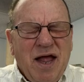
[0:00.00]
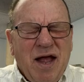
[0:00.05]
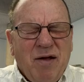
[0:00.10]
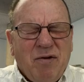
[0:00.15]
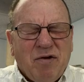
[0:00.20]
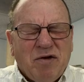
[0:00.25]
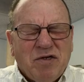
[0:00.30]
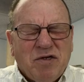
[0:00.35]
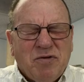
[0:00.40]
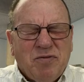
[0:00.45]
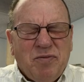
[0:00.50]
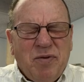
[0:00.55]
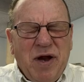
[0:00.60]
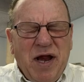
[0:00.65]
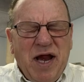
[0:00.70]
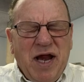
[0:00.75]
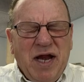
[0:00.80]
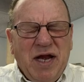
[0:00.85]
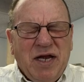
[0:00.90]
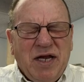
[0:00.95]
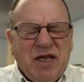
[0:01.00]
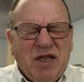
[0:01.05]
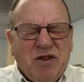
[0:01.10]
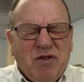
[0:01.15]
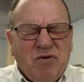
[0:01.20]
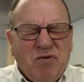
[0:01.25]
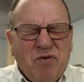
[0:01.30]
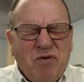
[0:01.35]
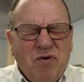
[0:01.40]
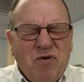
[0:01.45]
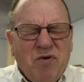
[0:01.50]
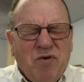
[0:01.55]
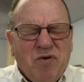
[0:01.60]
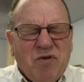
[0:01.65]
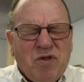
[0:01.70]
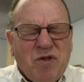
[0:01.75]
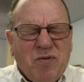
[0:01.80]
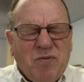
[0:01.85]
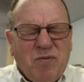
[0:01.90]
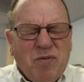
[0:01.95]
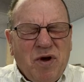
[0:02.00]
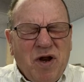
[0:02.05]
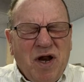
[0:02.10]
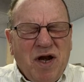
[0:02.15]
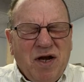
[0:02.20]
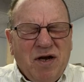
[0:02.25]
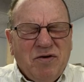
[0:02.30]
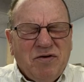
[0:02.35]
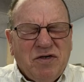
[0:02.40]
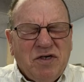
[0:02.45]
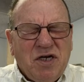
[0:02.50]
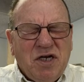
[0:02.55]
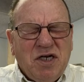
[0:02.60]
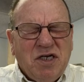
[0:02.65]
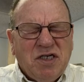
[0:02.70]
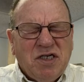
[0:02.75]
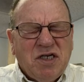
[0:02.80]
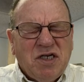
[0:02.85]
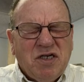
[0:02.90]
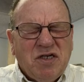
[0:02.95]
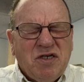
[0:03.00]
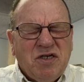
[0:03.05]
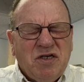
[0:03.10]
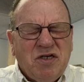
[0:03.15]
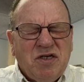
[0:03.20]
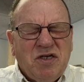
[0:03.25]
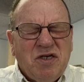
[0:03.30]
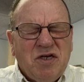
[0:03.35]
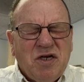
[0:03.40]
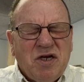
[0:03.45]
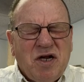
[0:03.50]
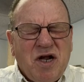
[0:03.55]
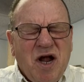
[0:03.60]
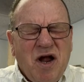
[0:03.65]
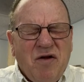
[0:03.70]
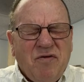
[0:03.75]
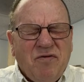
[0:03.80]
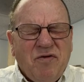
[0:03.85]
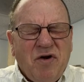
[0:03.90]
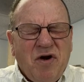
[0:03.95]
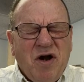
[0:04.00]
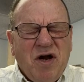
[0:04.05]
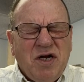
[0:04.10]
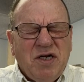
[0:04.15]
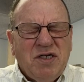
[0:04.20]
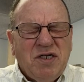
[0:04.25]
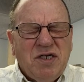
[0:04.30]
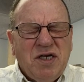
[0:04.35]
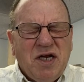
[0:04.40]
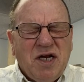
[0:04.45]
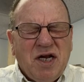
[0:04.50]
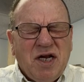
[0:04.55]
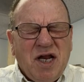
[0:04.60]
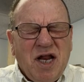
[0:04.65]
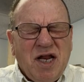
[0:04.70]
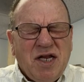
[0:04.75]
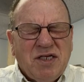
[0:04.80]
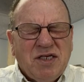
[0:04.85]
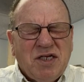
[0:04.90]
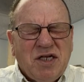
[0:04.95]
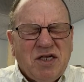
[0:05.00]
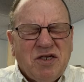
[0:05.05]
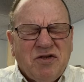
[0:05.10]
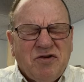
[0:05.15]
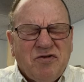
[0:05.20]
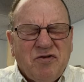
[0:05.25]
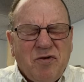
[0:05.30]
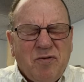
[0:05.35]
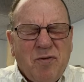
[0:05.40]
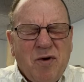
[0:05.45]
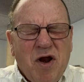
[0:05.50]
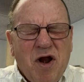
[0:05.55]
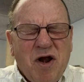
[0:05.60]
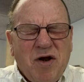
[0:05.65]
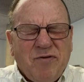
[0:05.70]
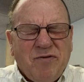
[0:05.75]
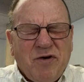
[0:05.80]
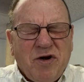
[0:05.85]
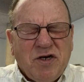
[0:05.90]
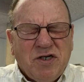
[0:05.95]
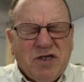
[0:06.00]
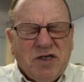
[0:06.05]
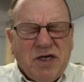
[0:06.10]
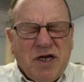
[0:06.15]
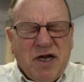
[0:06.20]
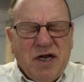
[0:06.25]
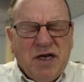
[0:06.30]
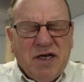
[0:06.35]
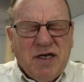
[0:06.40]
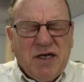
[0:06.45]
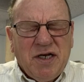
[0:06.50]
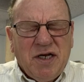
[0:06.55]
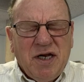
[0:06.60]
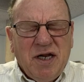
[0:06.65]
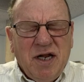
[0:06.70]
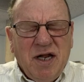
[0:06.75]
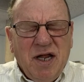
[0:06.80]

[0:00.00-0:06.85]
that was paid through the blood of Jesus to cover us and cleanse us from all of our sin.